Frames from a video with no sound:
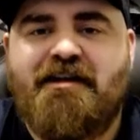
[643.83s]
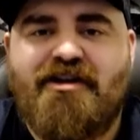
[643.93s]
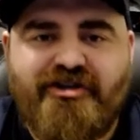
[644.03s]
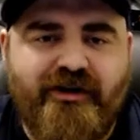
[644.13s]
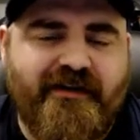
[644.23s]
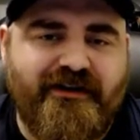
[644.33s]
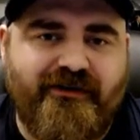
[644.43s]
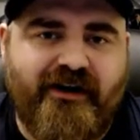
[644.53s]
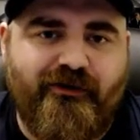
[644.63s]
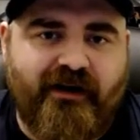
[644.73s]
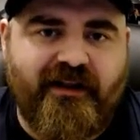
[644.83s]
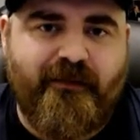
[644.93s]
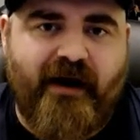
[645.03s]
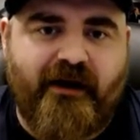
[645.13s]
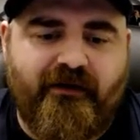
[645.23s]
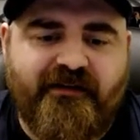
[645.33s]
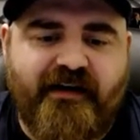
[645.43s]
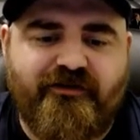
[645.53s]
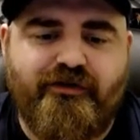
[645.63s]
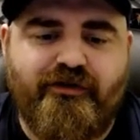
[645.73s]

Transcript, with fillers: so that you can quickly prioritize who